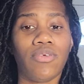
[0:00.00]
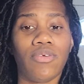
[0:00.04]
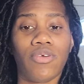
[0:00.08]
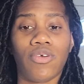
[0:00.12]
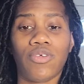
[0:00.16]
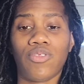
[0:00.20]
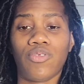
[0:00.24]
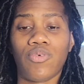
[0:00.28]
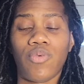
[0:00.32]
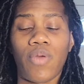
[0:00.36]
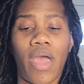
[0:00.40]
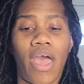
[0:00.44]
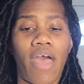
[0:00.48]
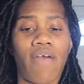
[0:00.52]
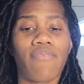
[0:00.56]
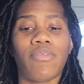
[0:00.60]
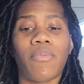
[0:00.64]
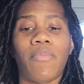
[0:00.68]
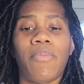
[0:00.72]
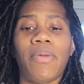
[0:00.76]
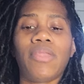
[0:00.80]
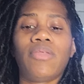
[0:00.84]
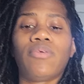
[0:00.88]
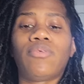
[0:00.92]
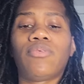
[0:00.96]
Because you have the
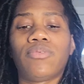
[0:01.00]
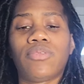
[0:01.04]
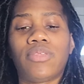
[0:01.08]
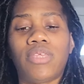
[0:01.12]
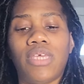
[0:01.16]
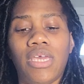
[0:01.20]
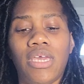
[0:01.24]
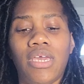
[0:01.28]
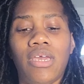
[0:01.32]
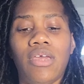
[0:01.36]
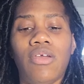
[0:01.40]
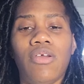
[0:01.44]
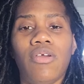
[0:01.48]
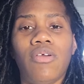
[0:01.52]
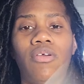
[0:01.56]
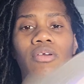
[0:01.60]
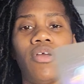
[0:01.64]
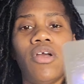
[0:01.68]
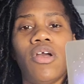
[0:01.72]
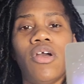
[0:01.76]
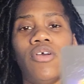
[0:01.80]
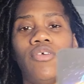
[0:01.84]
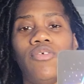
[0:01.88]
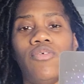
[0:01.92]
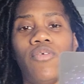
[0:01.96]
Pentacles here,
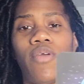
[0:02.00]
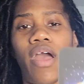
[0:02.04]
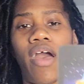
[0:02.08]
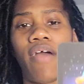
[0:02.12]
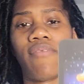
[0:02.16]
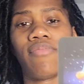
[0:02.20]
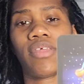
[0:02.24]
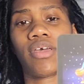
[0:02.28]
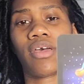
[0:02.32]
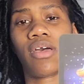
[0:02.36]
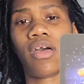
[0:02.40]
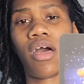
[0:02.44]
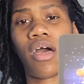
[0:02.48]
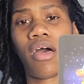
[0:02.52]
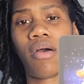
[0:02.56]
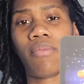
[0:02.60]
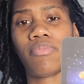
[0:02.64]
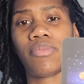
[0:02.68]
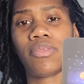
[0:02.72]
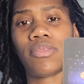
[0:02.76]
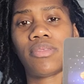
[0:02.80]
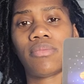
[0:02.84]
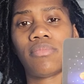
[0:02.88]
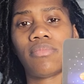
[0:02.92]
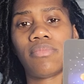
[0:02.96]
you have the
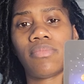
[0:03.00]
Cups,